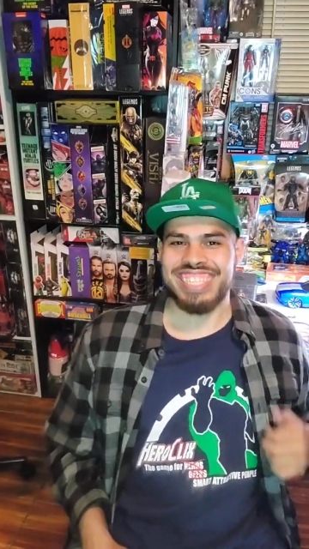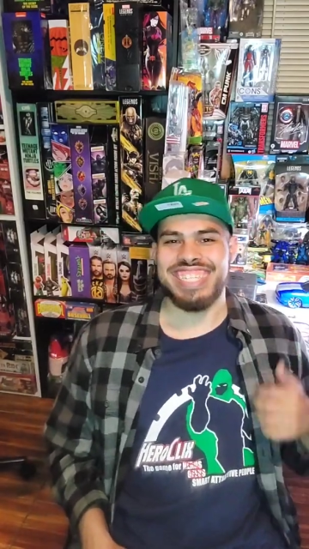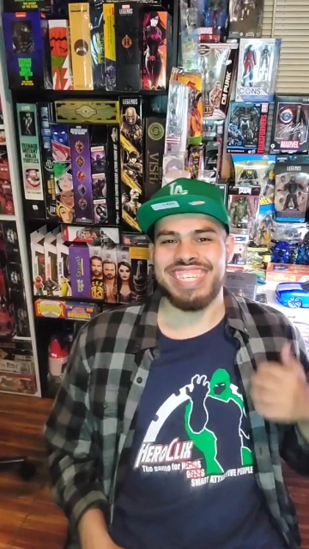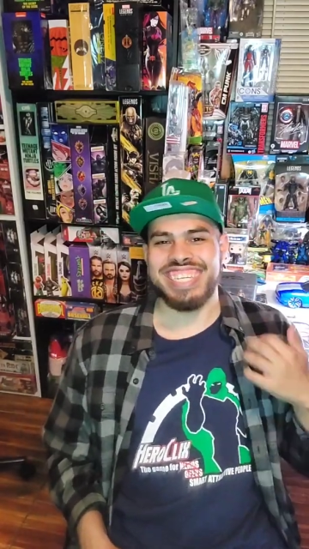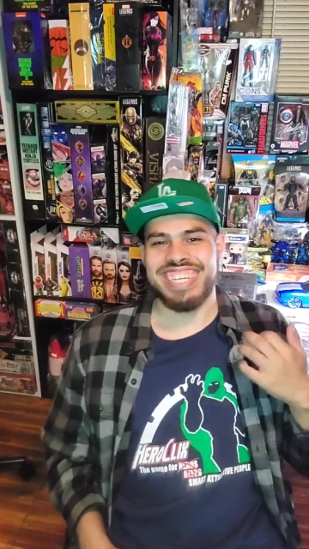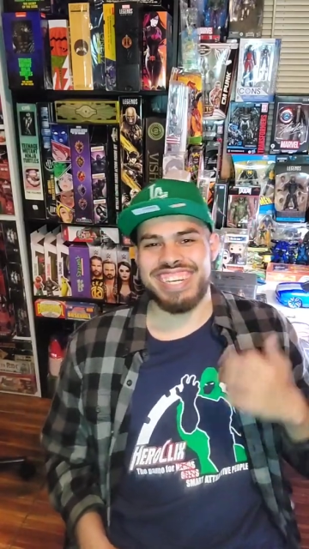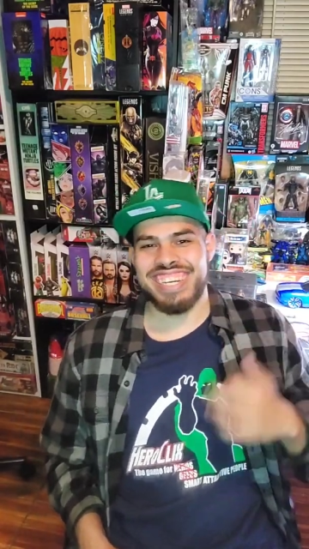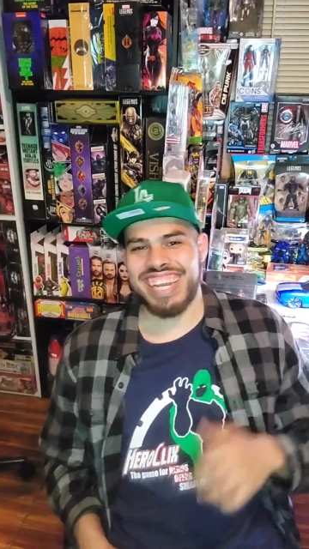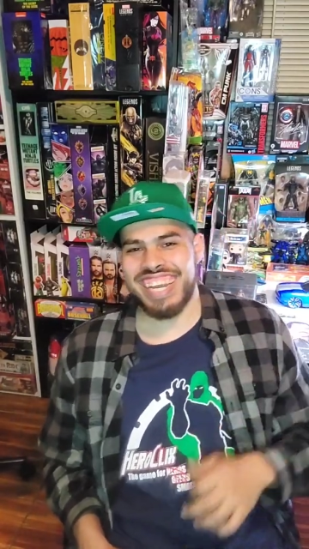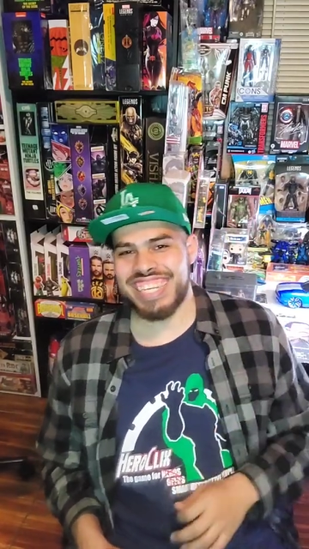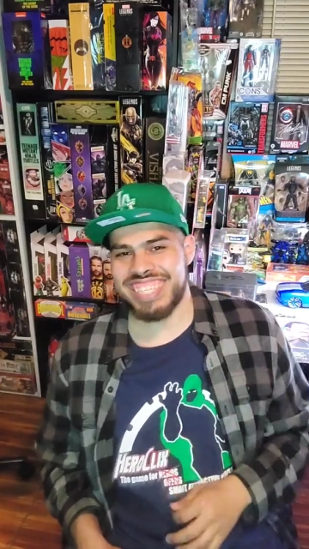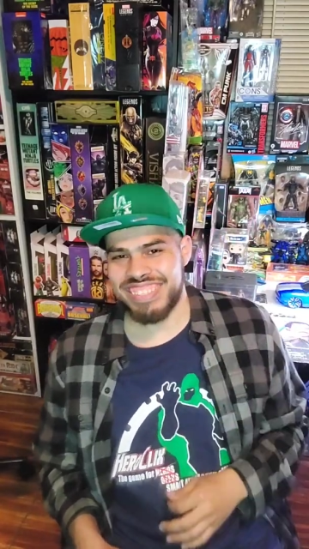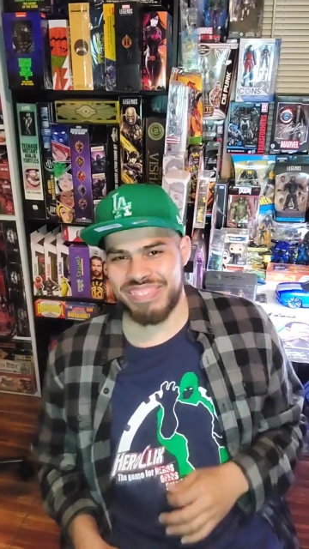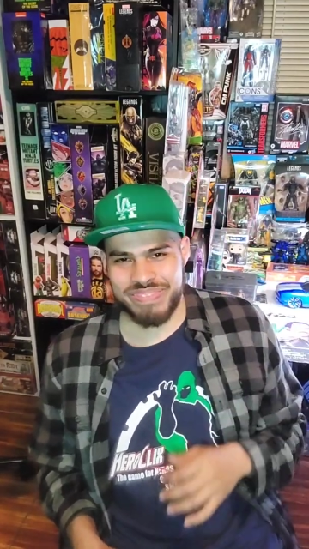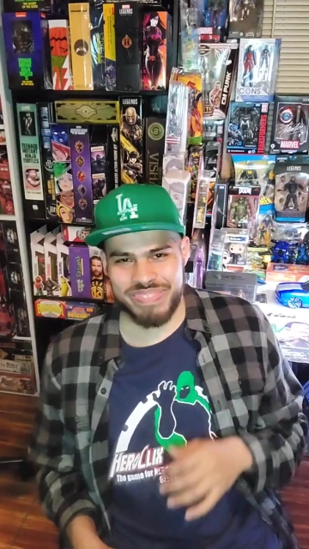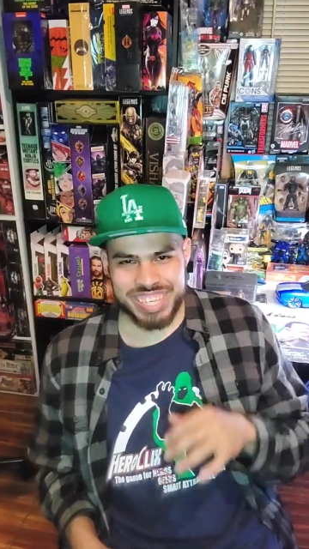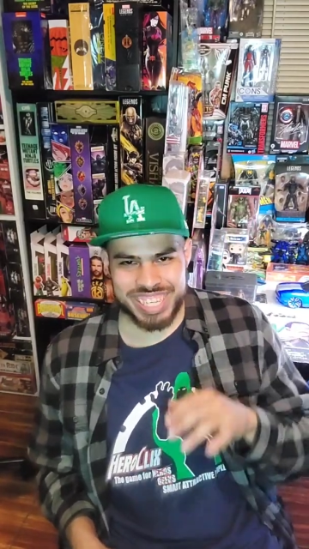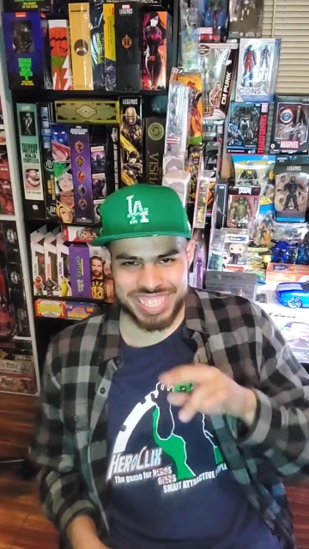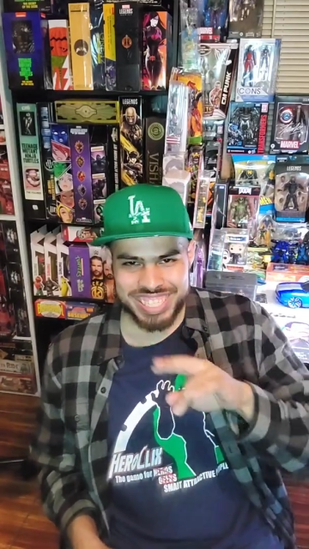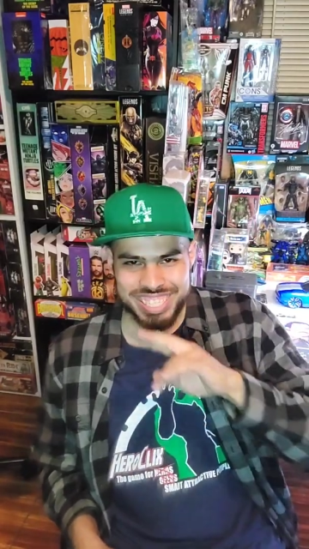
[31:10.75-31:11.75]
take care, guys.
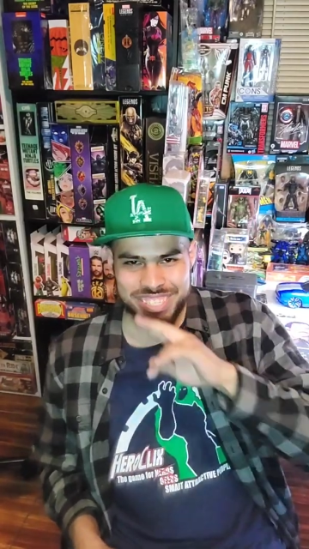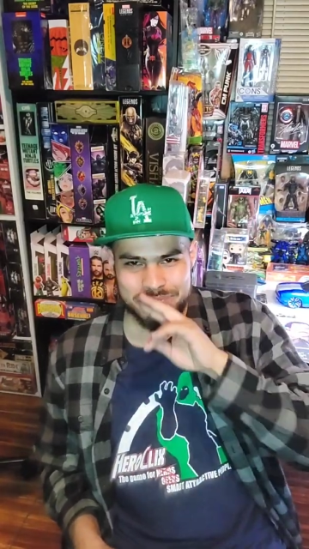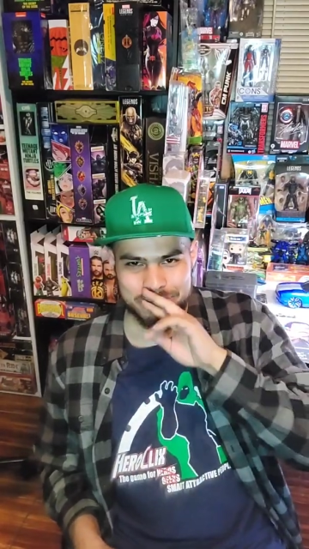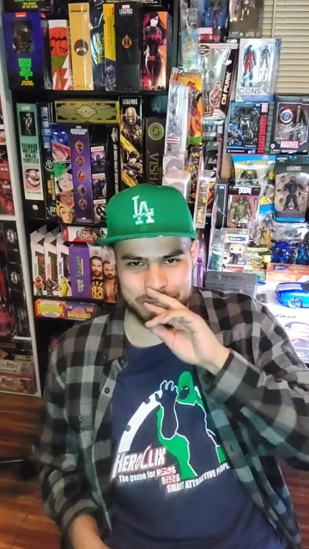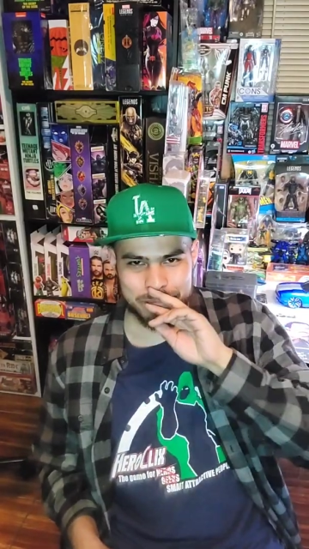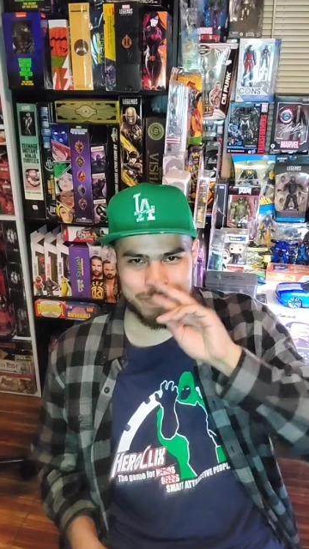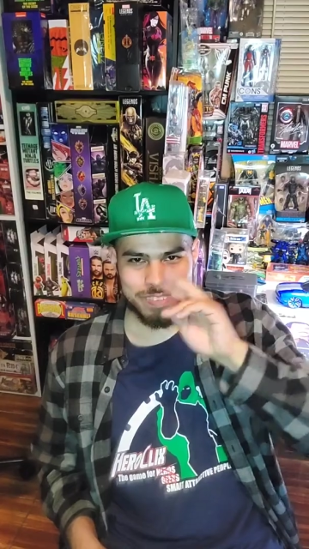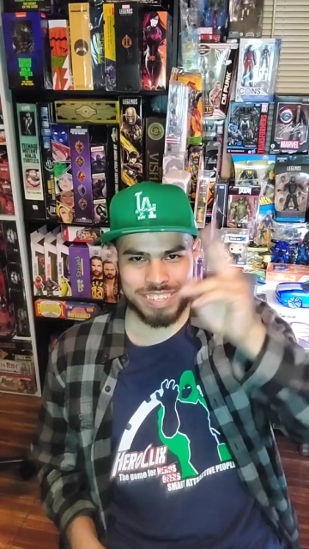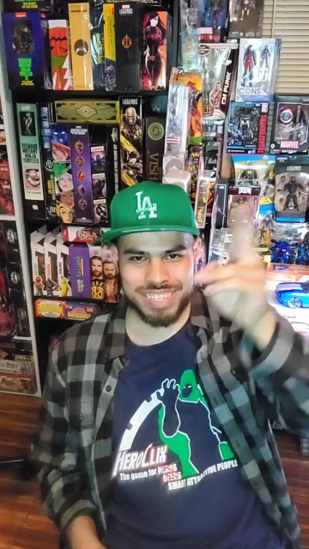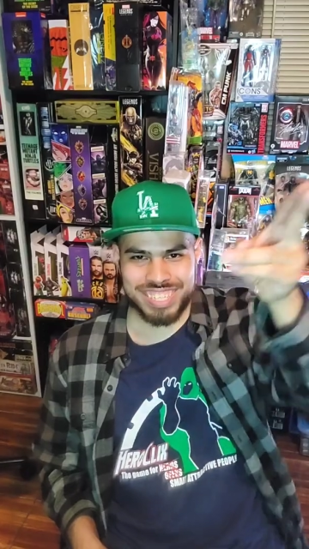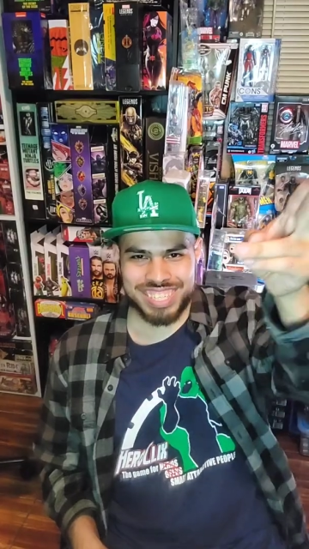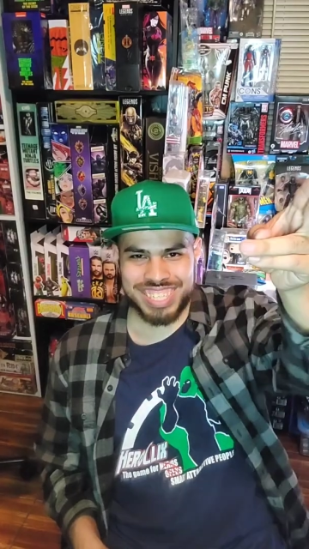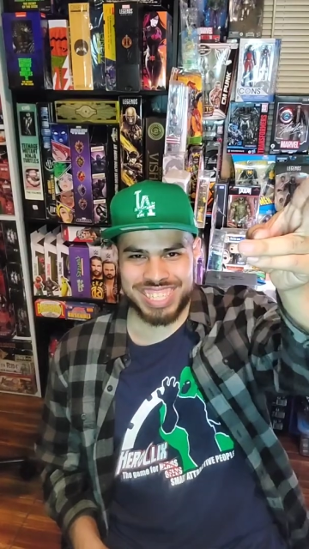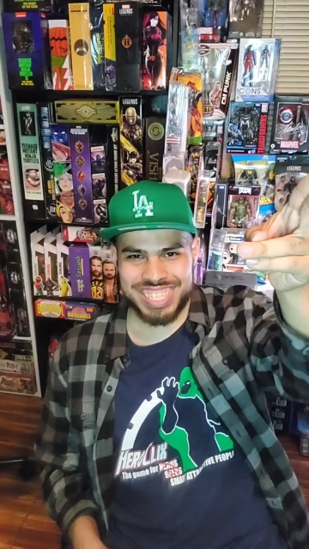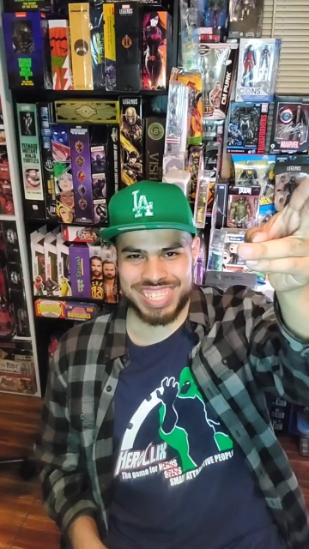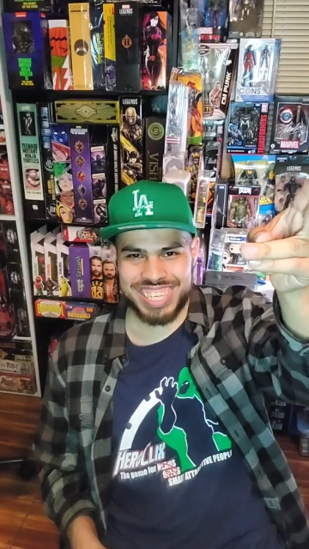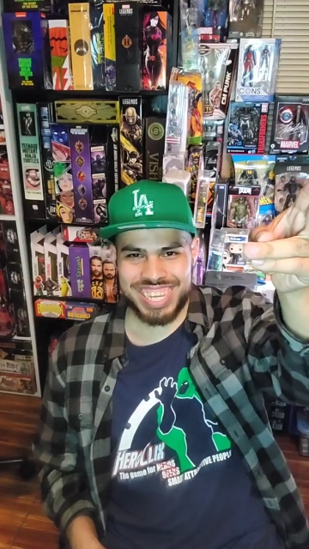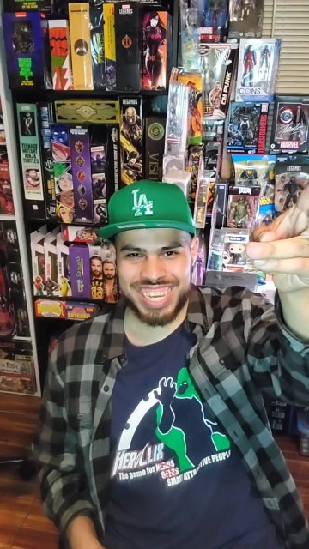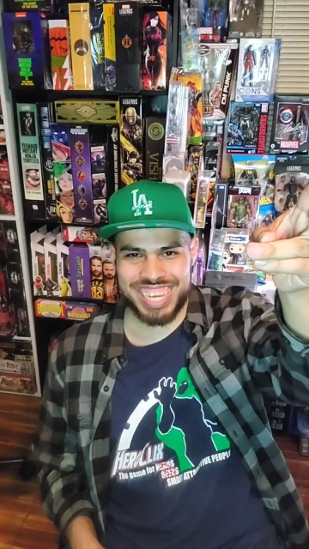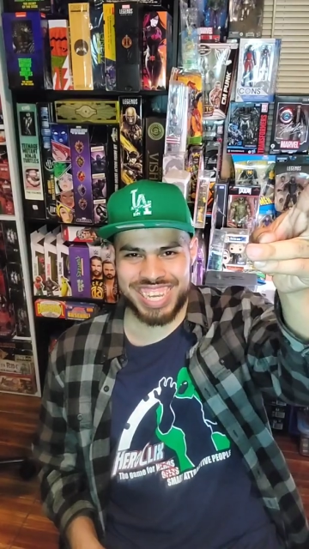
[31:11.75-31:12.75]
Peace.
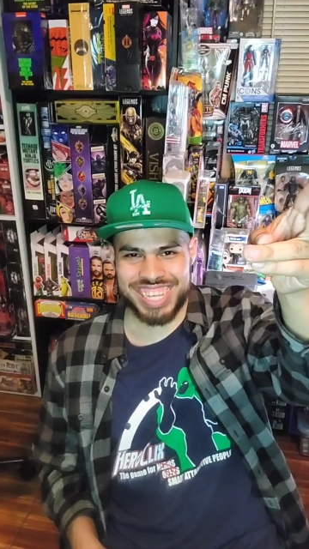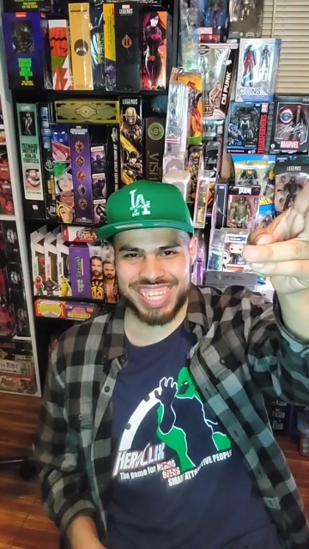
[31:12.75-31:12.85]
Yeah.